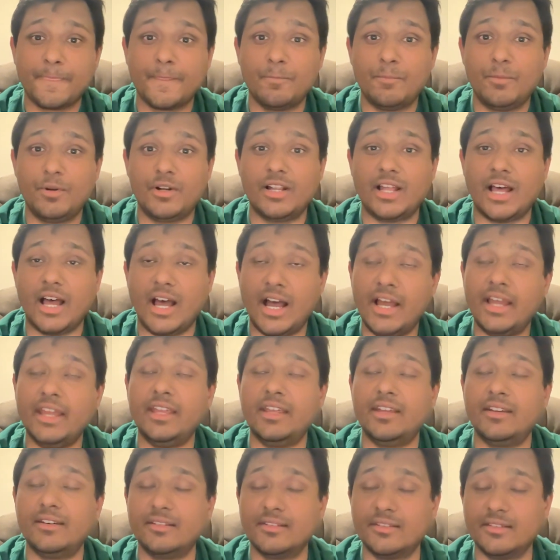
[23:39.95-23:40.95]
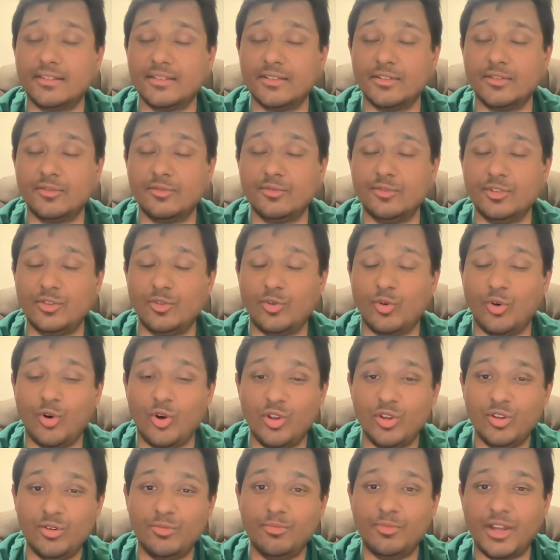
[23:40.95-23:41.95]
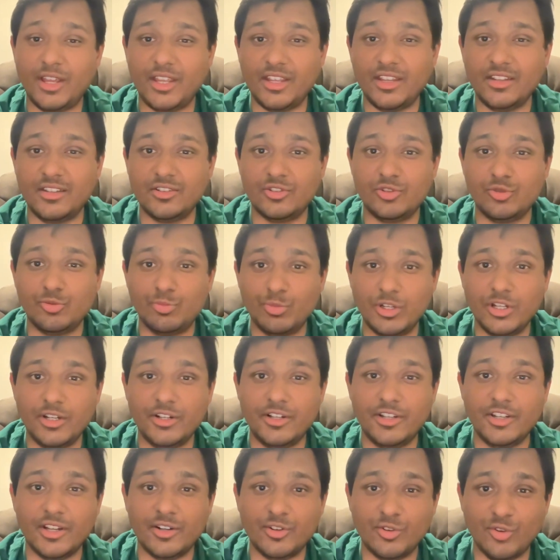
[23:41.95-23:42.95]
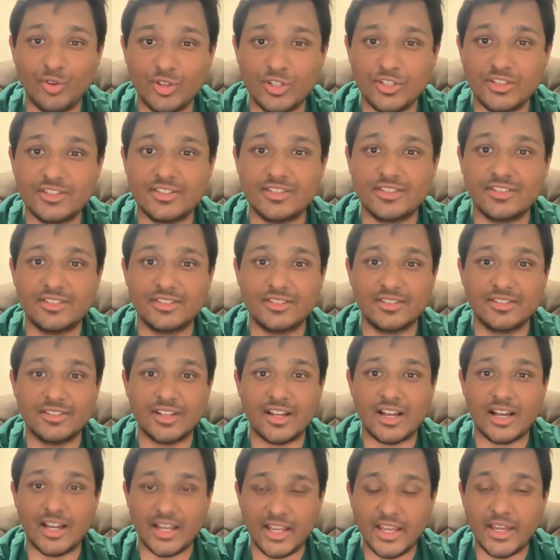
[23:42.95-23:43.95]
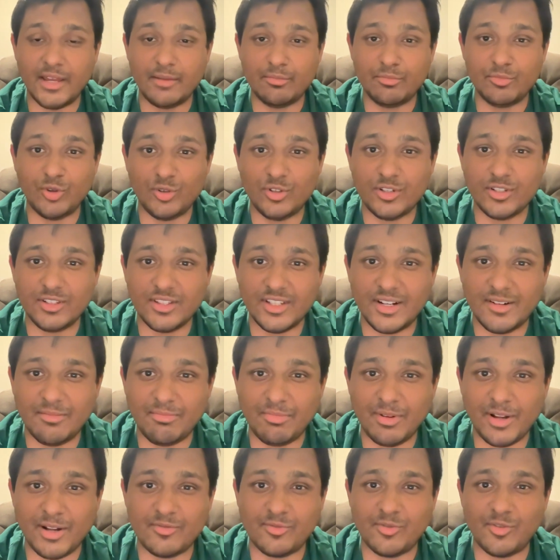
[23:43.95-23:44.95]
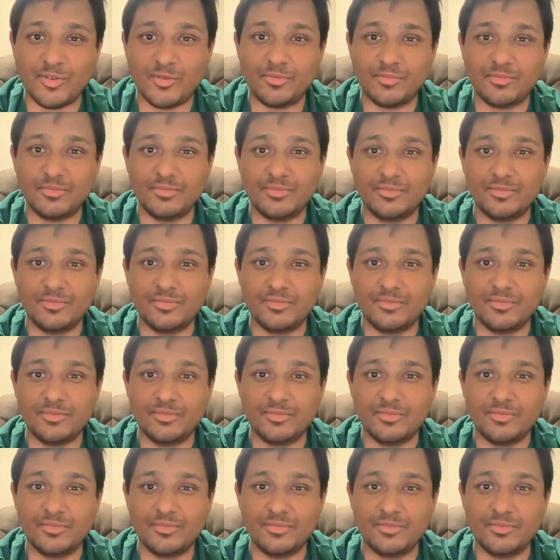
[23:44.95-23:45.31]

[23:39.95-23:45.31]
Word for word: But I, with all my humility and knowledge, I am not in that platform.